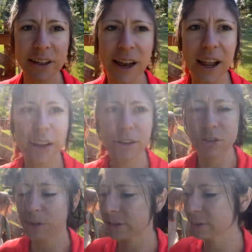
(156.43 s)
the day
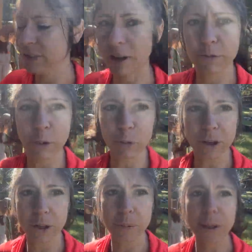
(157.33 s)
doing some stuff with
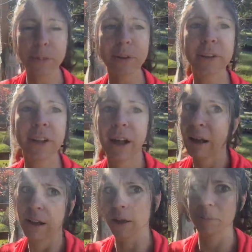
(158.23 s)
work people,
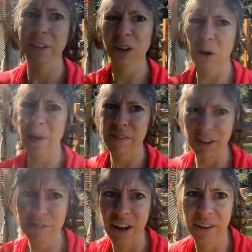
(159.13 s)
you know,
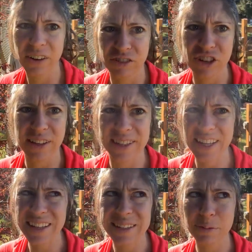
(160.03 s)
having fun on jet
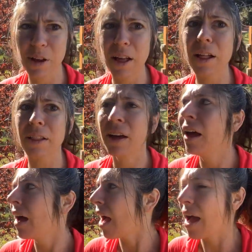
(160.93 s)
skis while
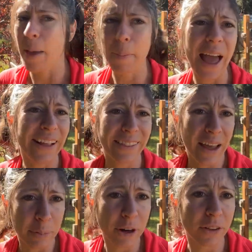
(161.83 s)
I
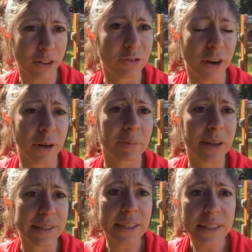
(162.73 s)
labor on the farm
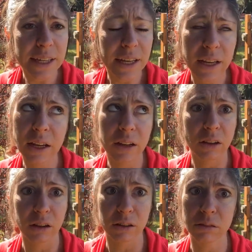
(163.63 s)
basically.
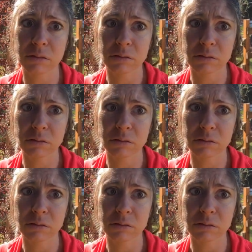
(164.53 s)
Y'all,